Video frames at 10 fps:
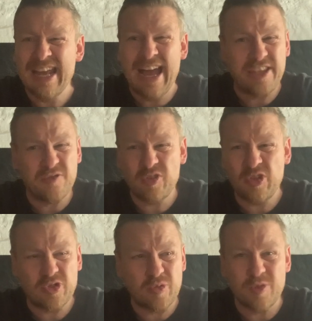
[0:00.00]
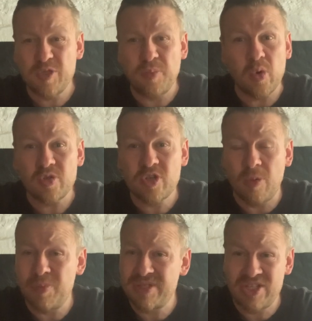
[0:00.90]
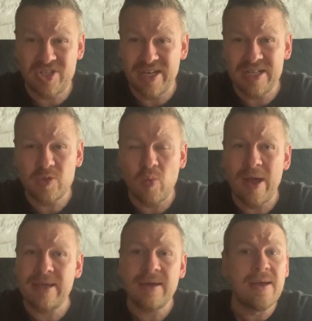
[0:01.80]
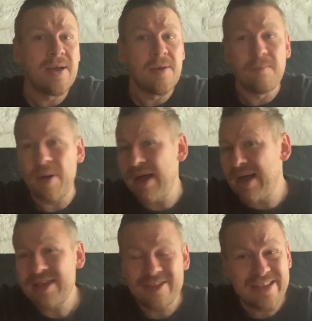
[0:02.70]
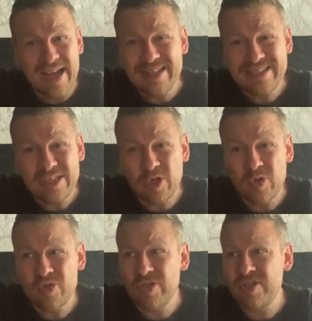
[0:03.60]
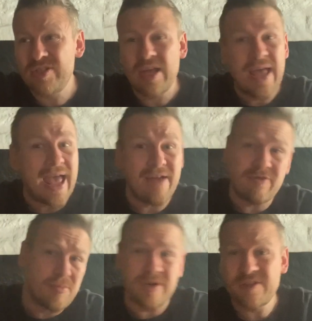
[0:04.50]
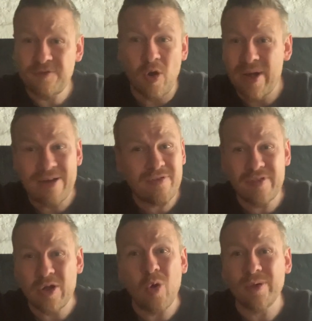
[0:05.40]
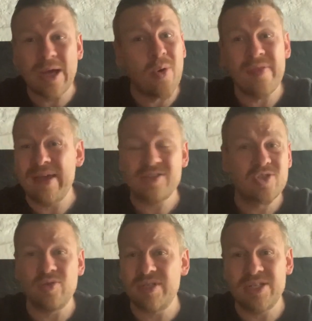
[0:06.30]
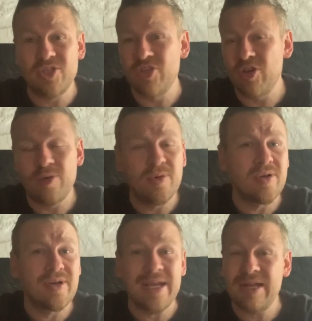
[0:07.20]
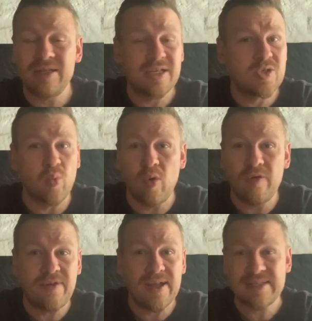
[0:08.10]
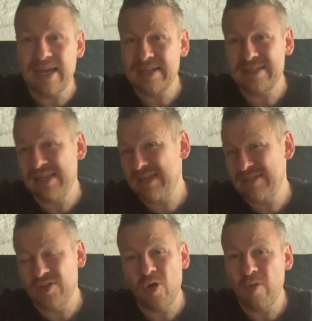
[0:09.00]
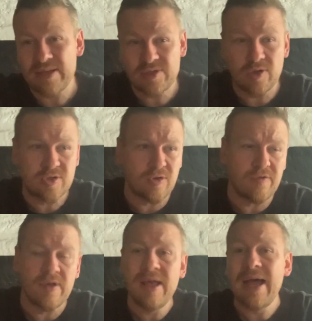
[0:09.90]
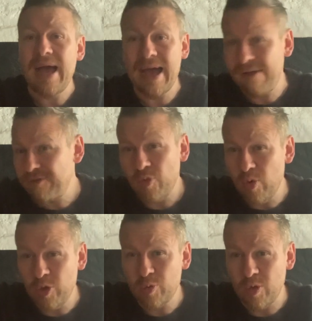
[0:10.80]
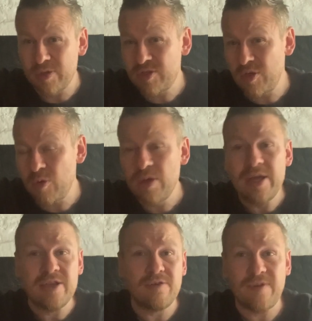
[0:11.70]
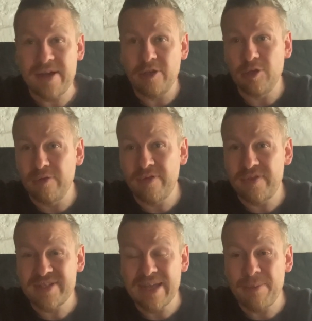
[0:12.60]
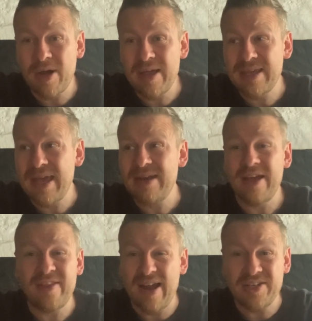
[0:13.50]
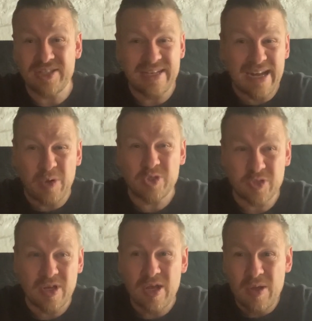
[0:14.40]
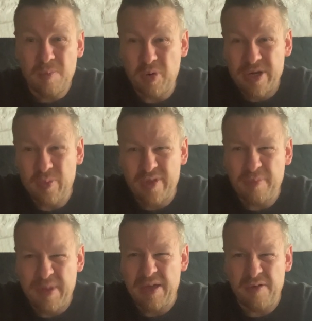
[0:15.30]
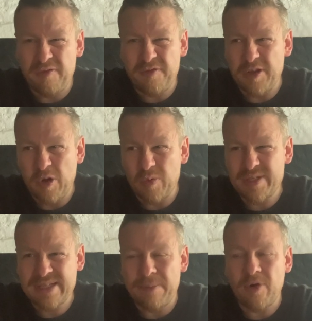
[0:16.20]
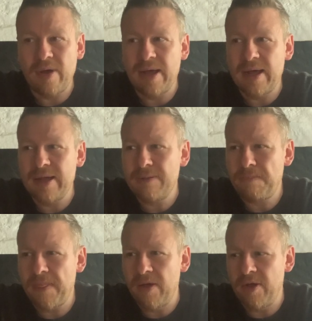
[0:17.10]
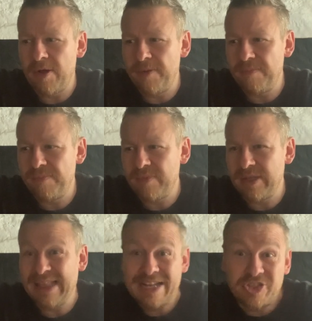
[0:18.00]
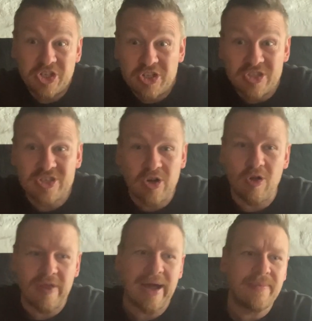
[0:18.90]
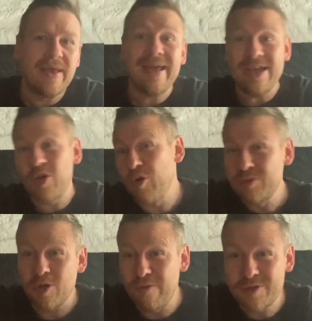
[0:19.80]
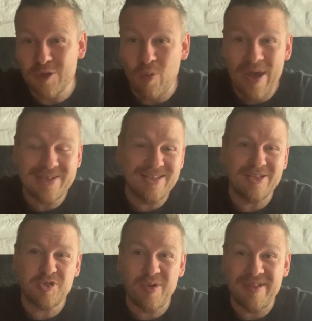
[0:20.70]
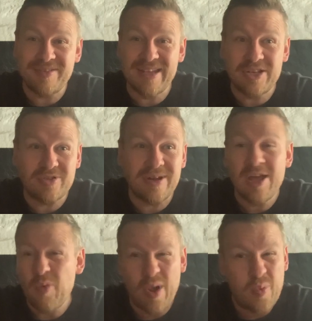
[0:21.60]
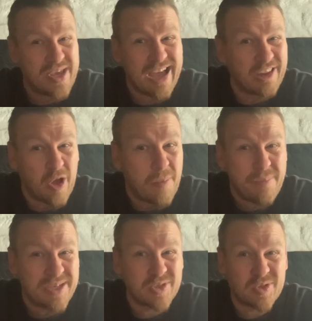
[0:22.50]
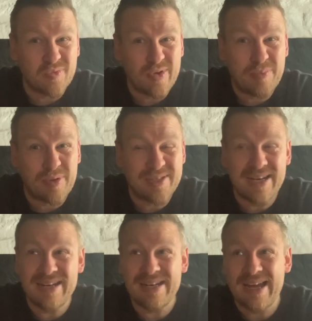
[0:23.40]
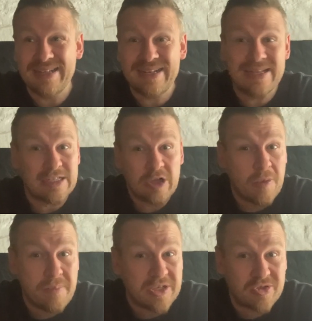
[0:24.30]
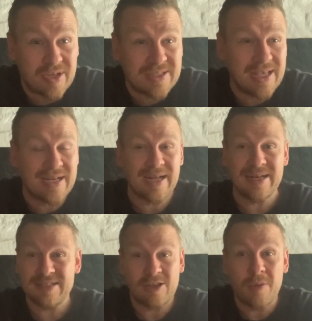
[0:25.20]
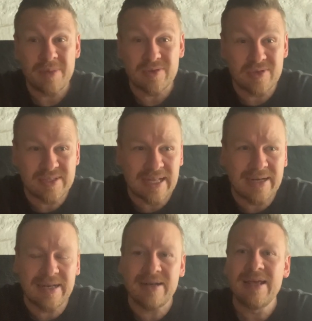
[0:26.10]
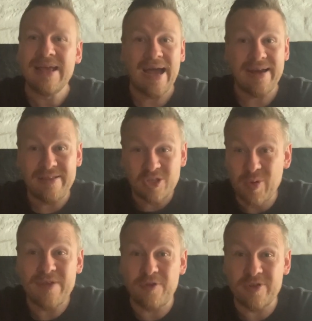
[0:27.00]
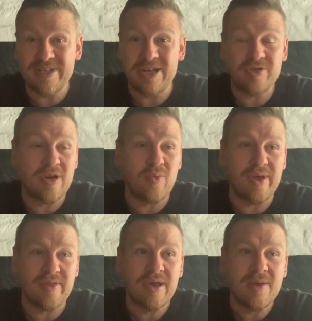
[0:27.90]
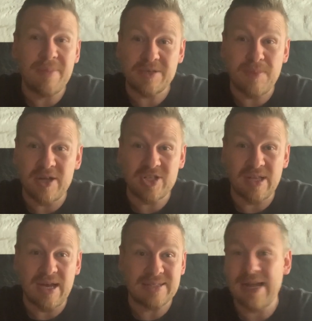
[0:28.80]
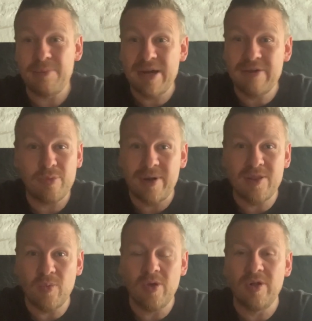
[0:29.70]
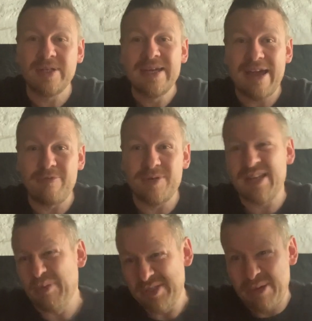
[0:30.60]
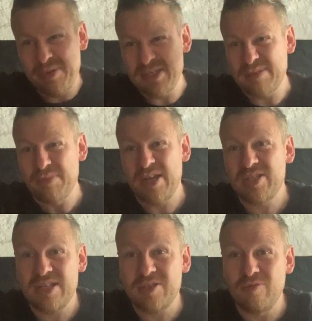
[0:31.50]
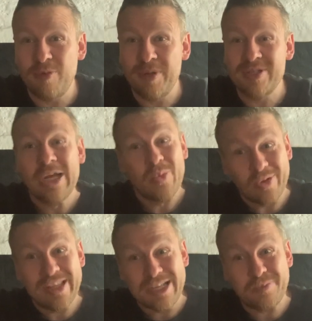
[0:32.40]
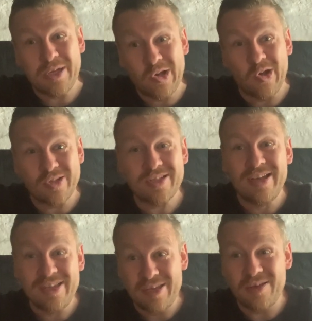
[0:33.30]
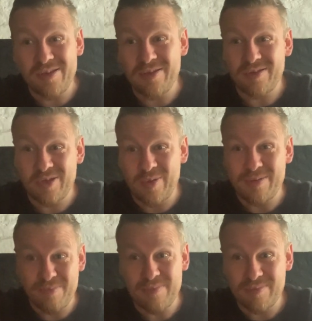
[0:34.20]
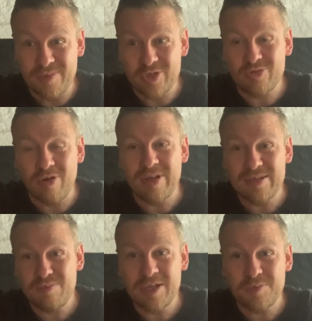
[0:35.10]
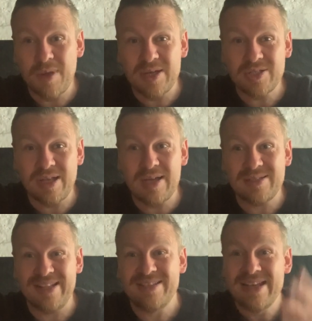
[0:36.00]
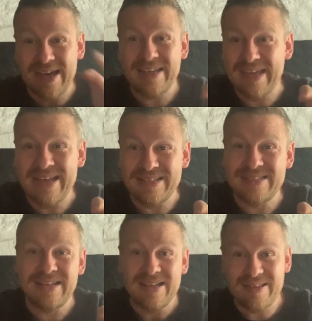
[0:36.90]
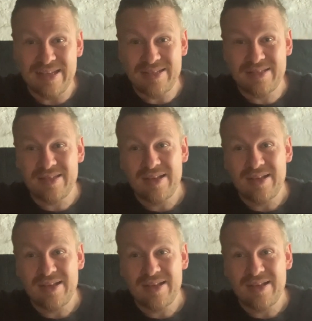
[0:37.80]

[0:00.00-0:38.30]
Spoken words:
and you just got some sports competition in its way. By 1900, everybody's throwing everything old out and they're studying German, English, warfare tactics and all that sort of stuff. After World War II, you find a love of the samurai again and they're actually now just put it with a bit of, you know, samurai legends and all that. It comes over to the West in the 20th century where we get a lot of misrepresented ideas, a lot of mistranslated ideas, a lot of misunderstanding. And in the 21st century with mixed martial arts hammering everyone in the world, everybody's like, well, Japanese martial arts are rubbish. Well, that's because you're doing the strongest mixed martial arts lads against this